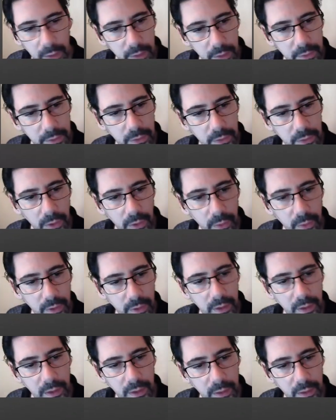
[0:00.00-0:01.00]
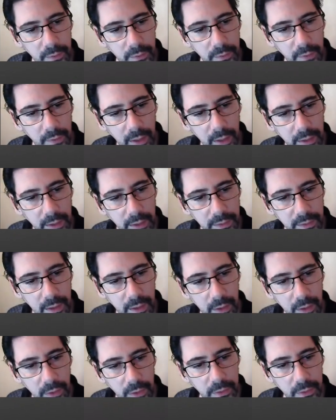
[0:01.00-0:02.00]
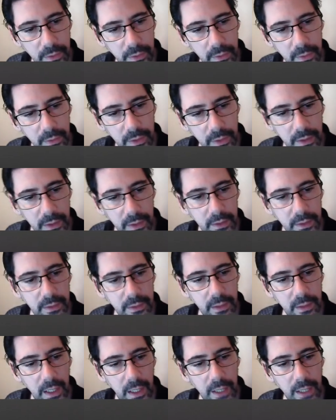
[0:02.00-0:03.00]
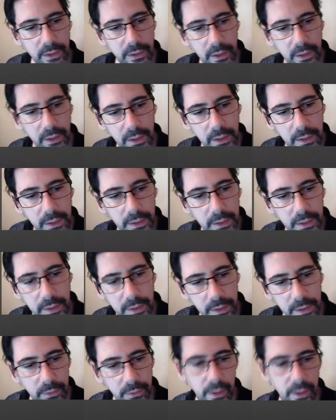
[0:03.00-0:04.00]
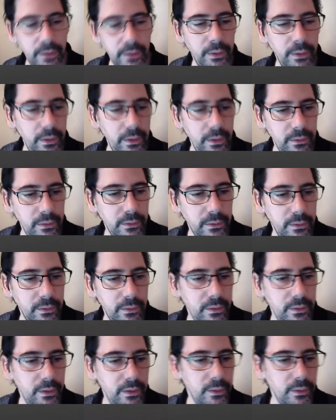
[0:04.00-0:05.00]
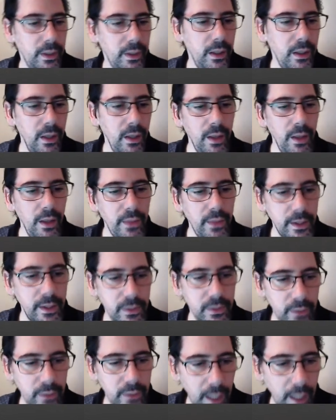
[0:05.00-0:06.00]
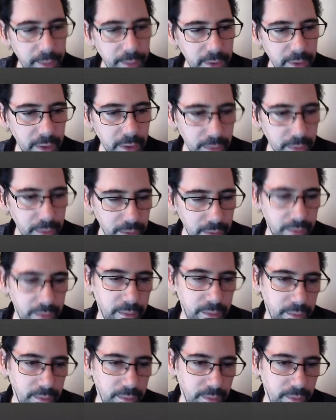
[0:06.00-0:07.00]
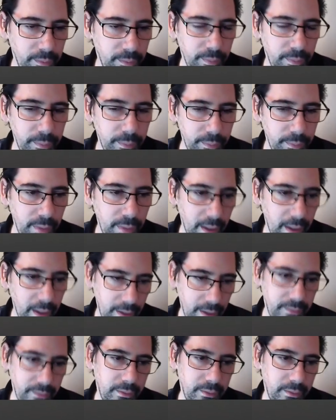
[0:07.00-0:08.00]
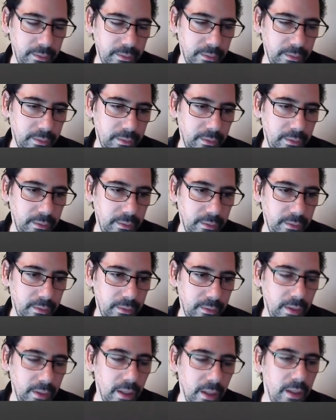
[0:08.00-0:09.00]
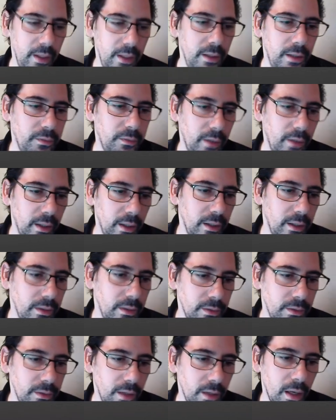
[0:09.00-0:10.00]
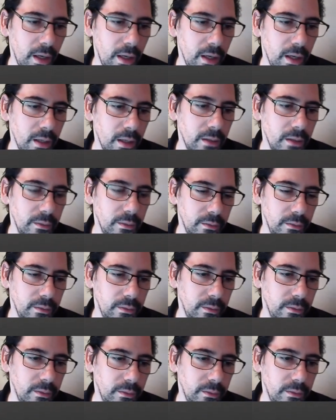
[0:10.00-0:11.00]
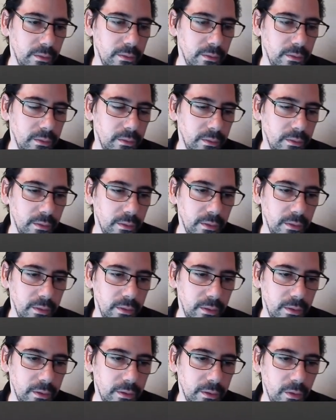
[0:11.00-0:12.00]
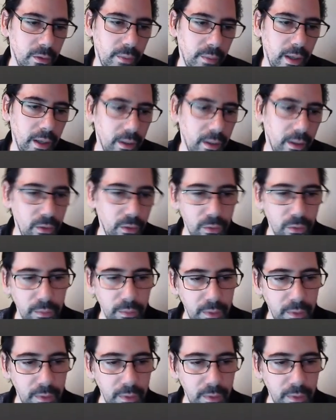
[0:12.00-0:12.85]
So if I say go to the /etc directory, okay, that's an absolute path. If I say, let's go back home,